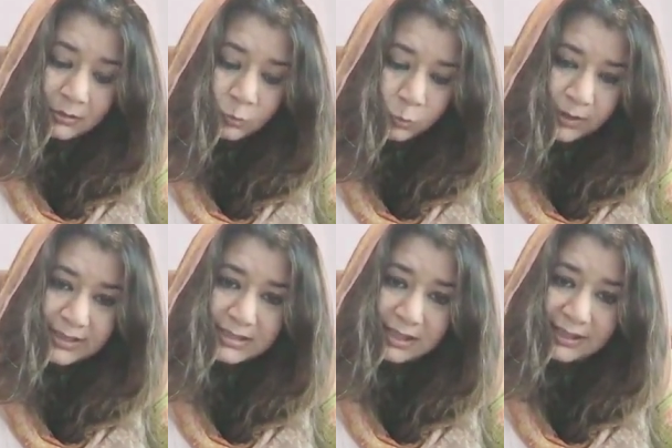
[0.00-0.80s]

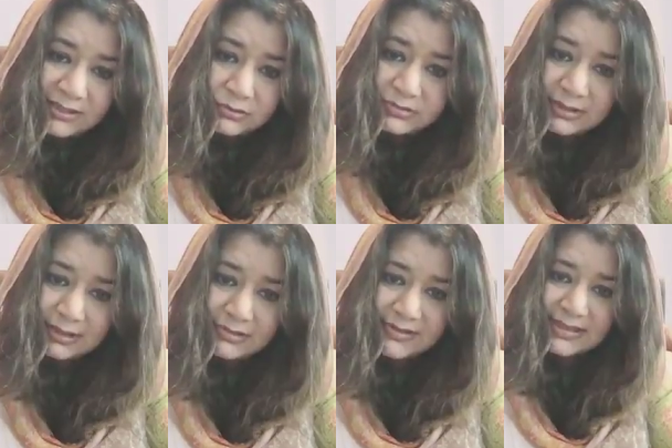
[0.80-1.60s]
What I don't
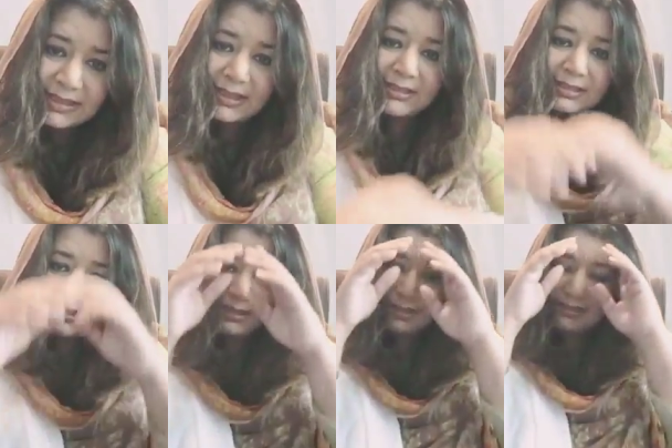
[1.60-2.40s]
understand
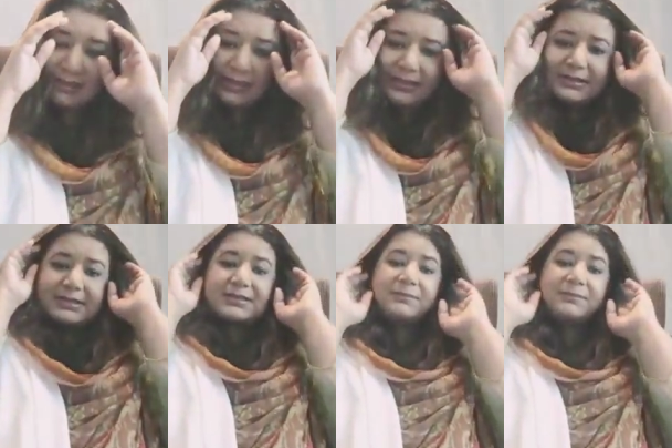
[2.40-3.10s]
is this,